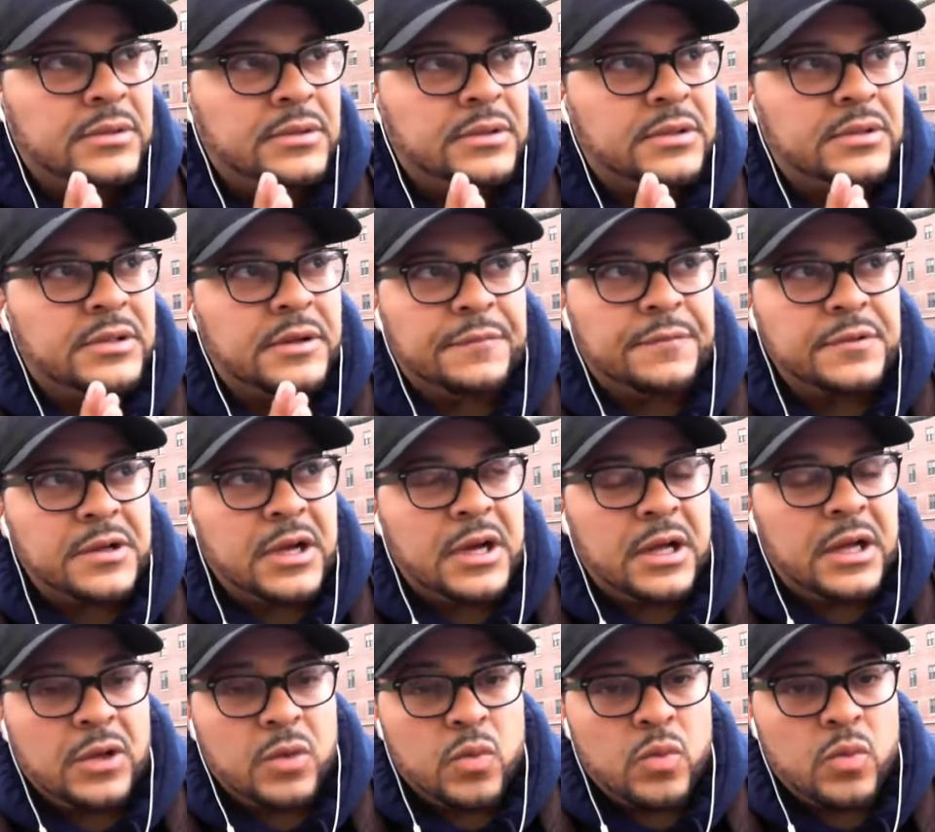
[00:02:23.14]
different
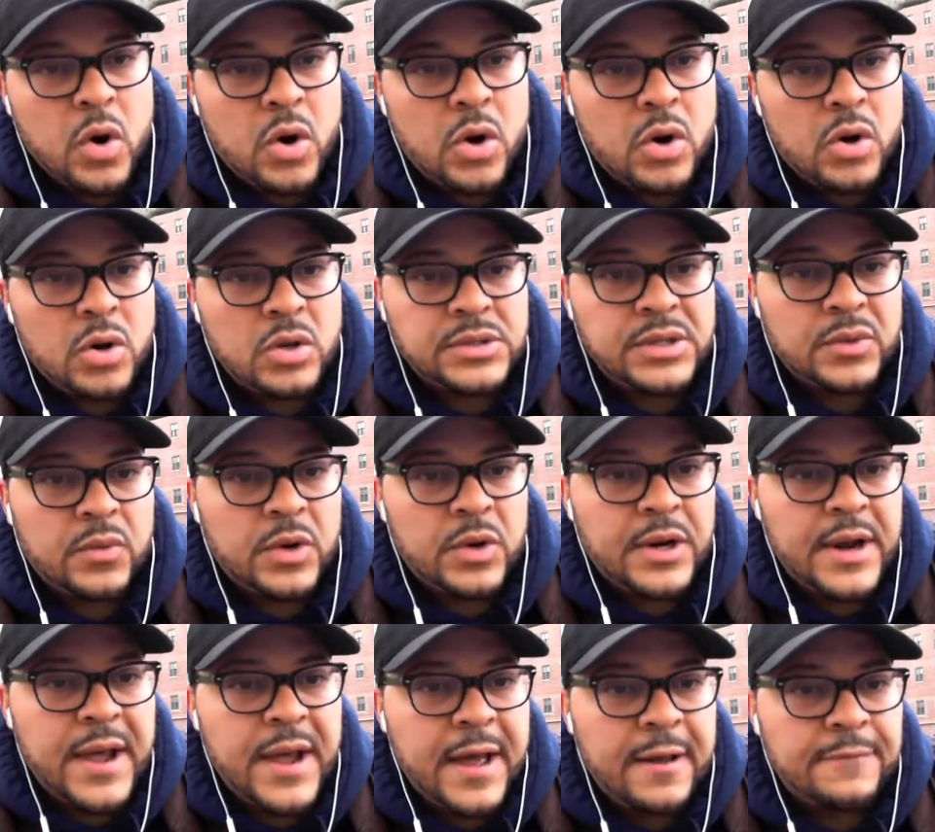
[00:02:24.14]
color walls and what
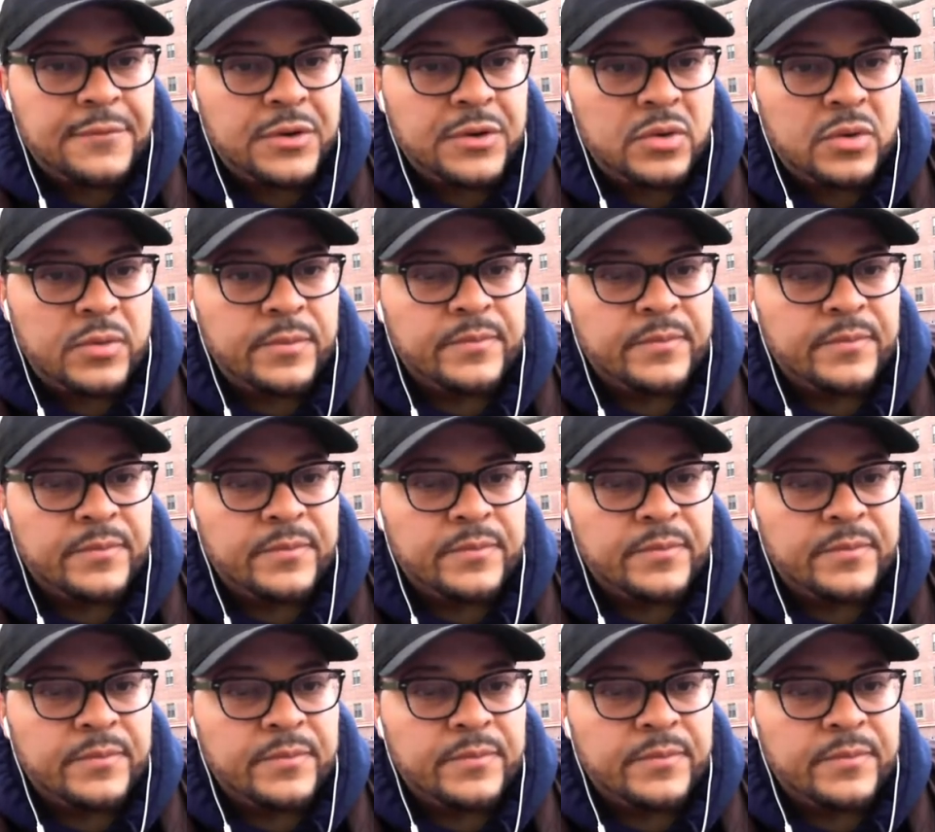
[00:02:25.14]
have you.